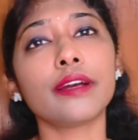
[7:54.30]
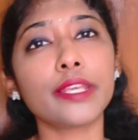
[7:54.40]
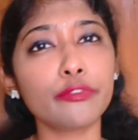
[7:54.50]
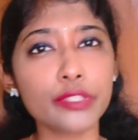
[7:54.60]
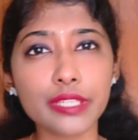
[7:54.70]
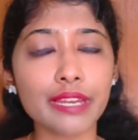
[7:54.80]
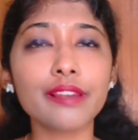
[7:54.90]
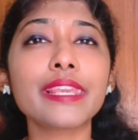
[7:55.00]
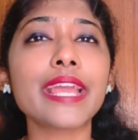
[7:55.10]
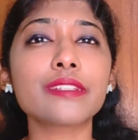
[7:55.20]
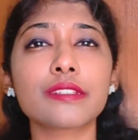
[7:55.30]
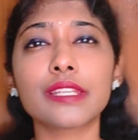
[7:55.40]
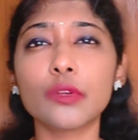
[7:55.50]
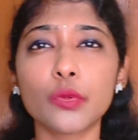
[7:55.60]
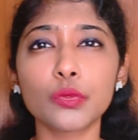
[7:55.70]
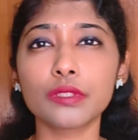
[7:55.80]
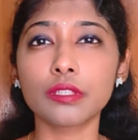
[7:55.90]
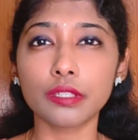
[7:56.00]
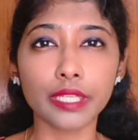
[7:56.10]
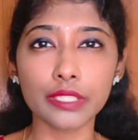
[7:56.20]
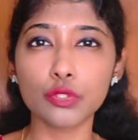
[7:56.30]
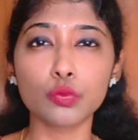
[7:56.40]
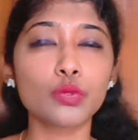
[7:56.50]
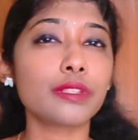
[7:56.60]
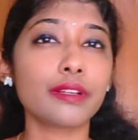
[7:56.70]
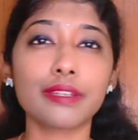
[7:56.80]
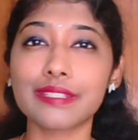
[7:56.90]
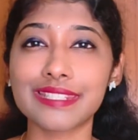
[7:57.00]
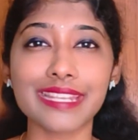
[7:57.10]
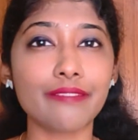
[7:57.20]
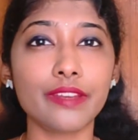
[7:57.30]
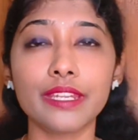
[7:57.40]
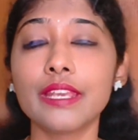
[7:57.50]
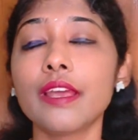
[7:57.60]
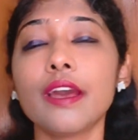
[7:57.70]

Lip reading: if a general category or 32, 37,